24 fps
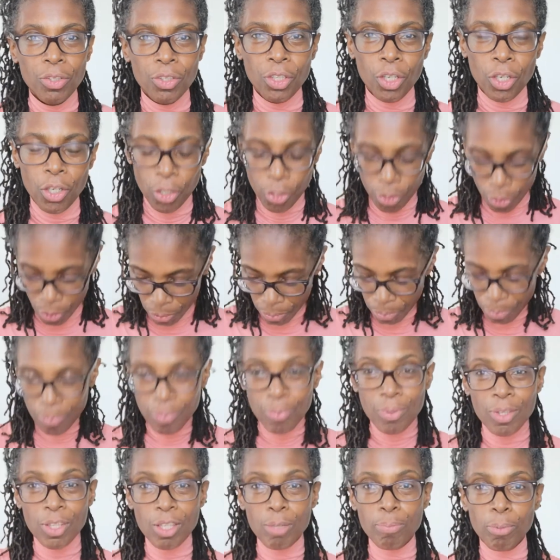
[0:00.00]
on
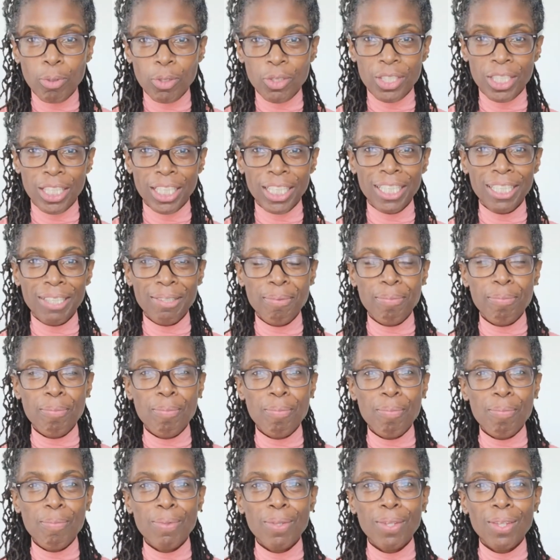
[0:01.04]
the body.
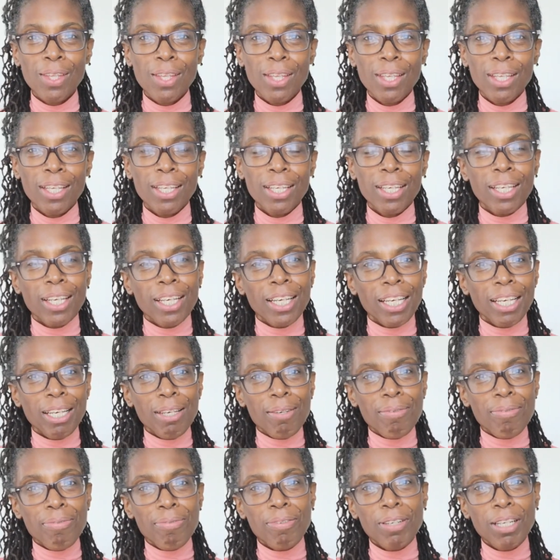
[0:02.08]

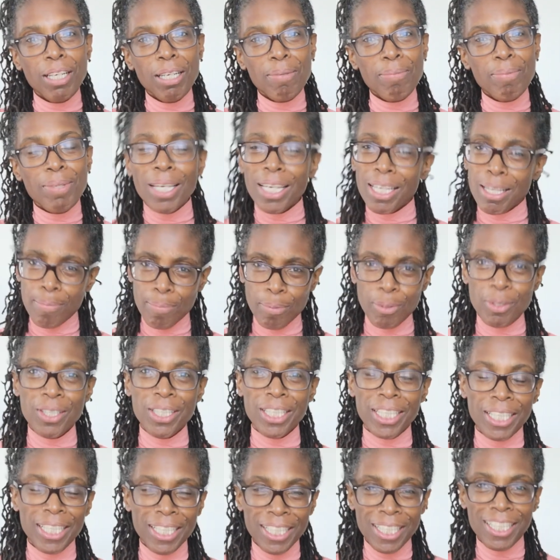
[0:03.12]
The
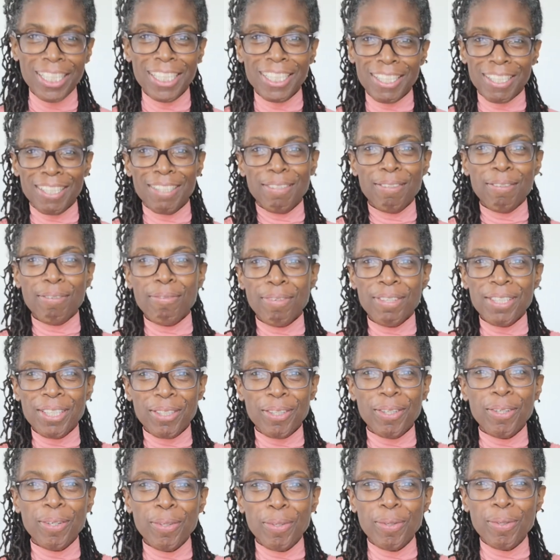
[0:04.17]
body, this
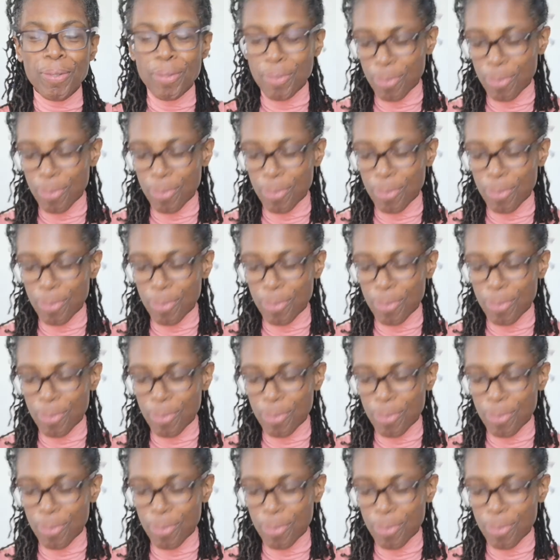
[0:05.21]
physical